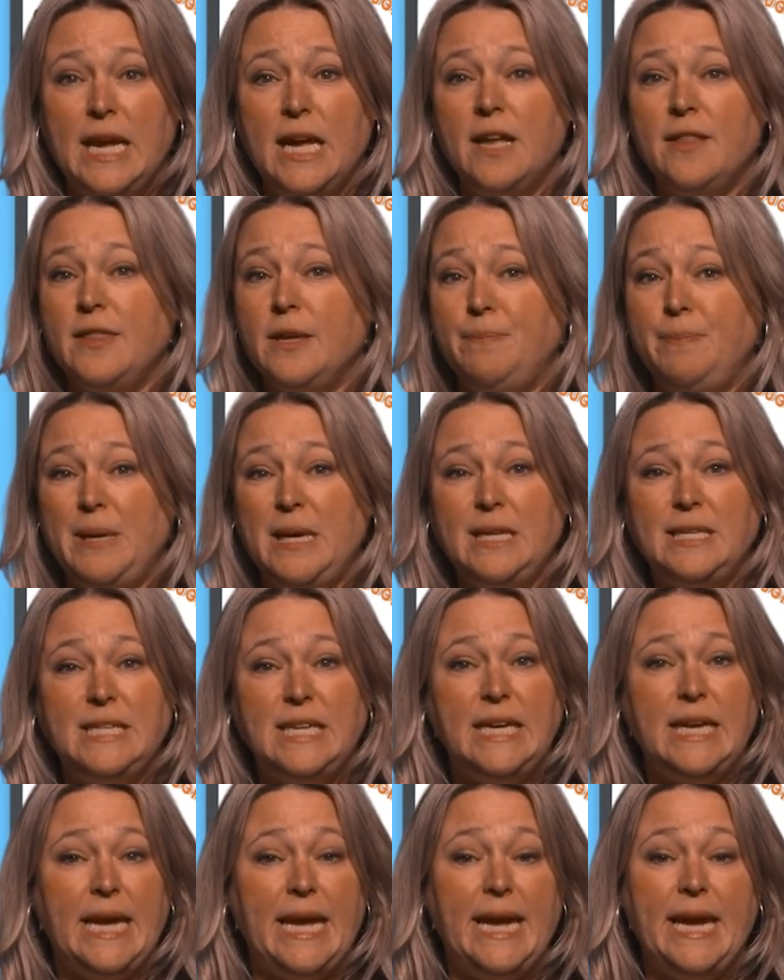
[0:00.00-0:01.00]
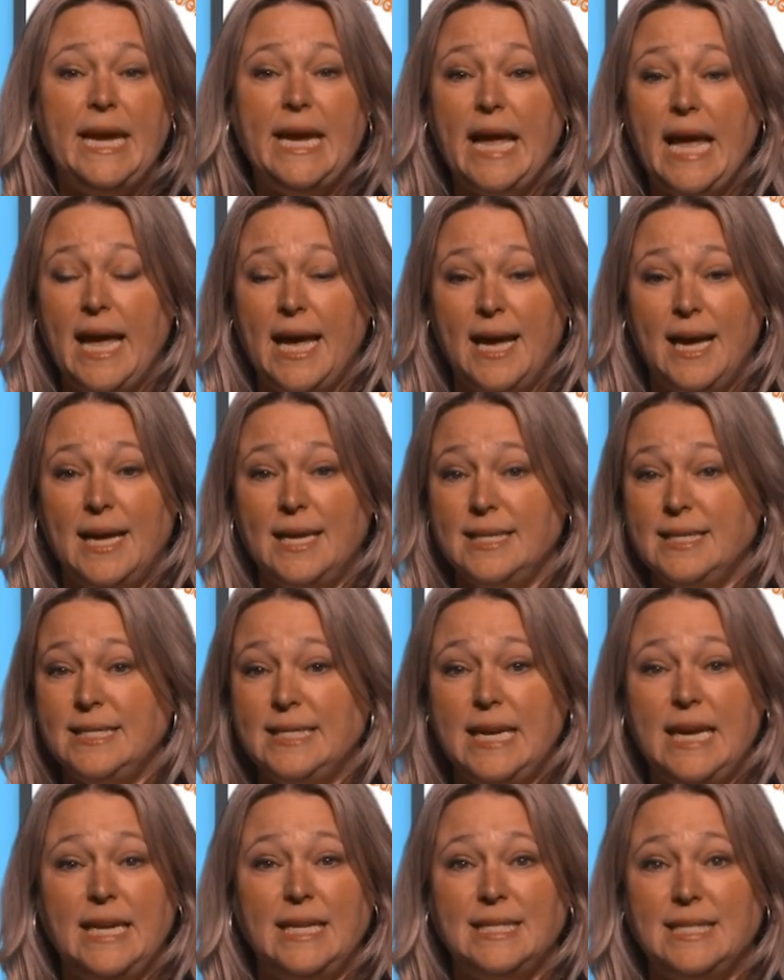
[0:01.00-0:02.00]
The PTA has
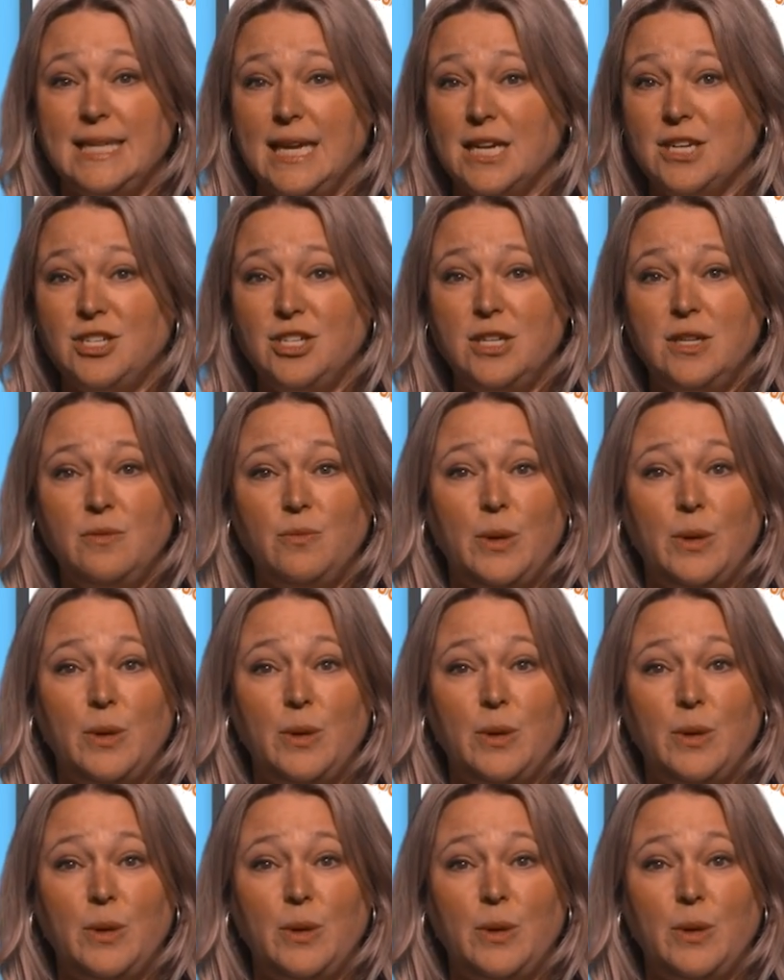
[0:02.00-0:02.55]
a section